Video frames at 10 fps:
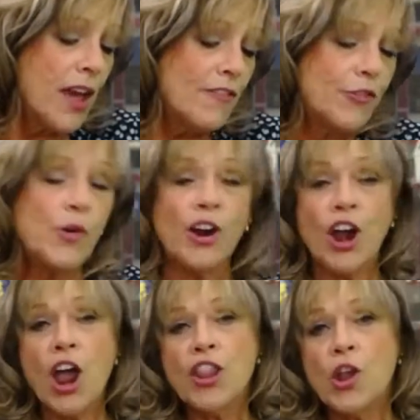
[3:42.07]

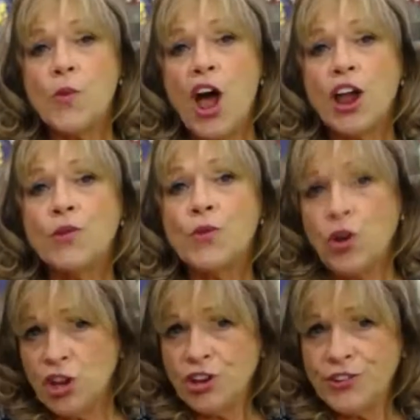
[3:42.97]
for the rock and
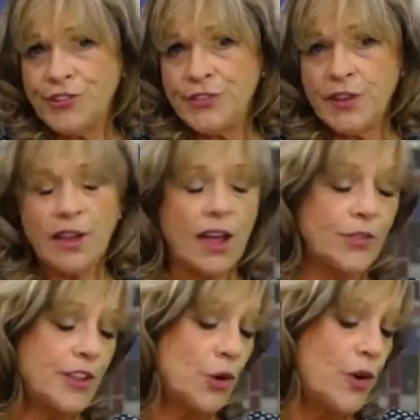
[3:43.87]
rollers
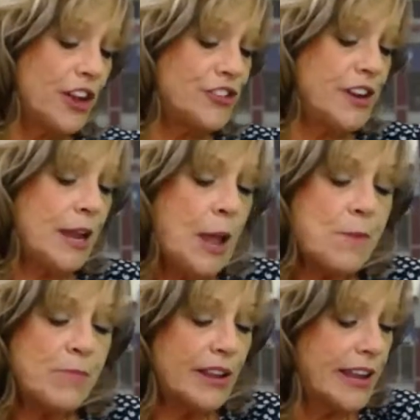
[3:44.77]
out there watching,
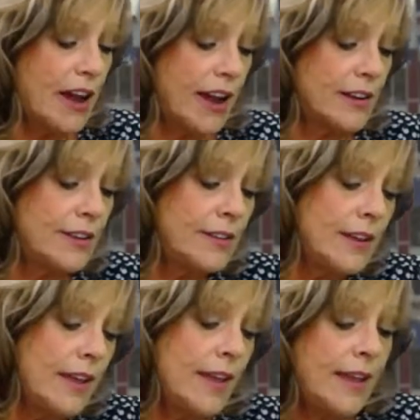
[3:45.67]
Billy Idol
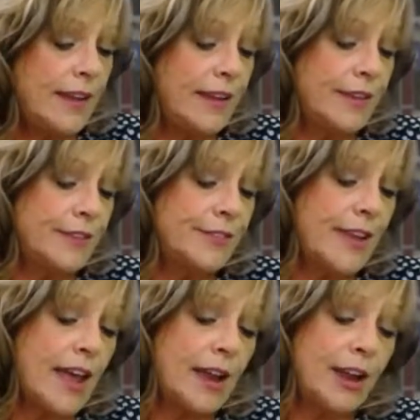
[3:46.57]
is
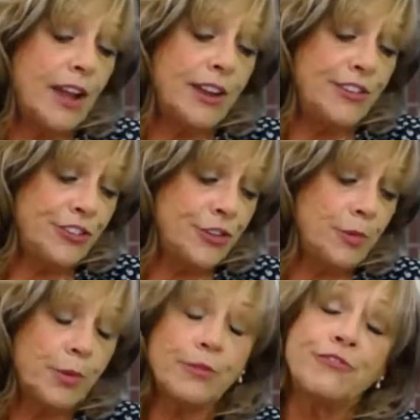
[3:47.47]
adding
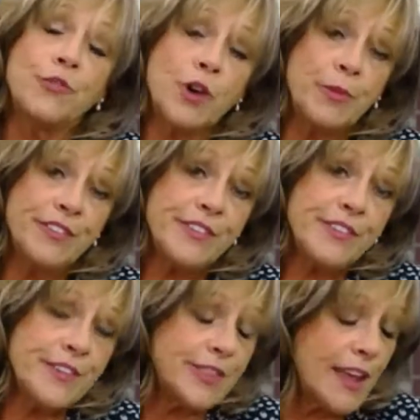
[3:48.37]
additional
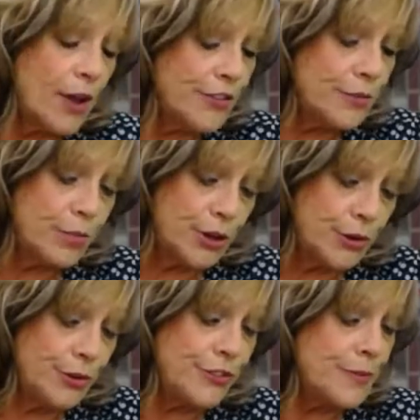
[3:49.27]
performances at the House of
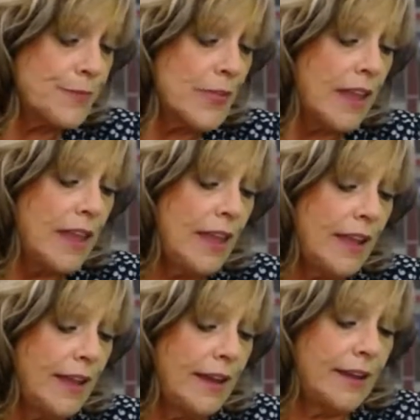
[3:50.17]
Blues.
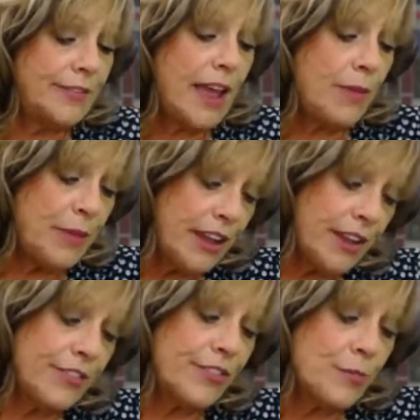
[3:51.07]
And that
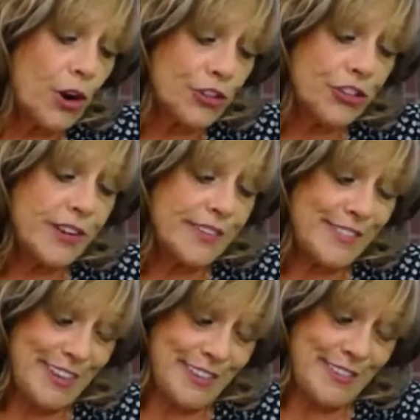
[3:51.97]
begins March
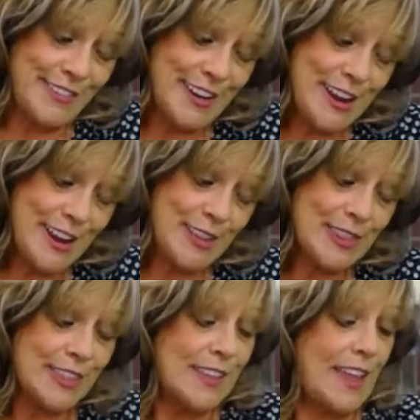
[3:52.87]

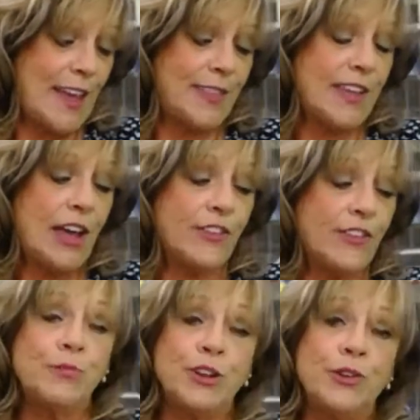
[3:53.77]
16th at the
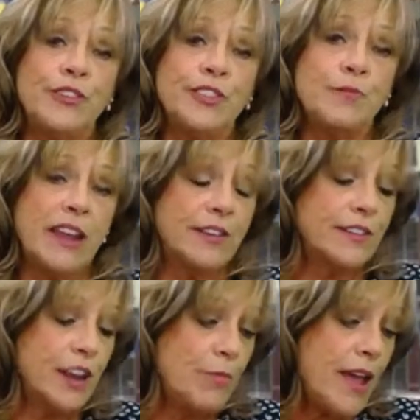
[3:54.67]
House of Blues at the
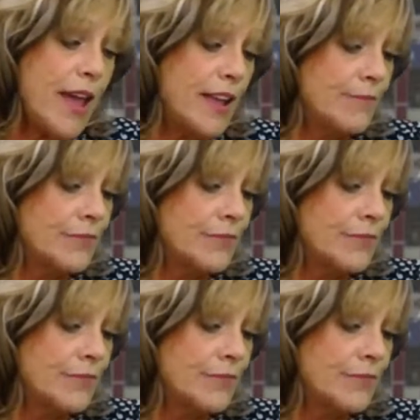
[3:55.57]
Mandalay Bay.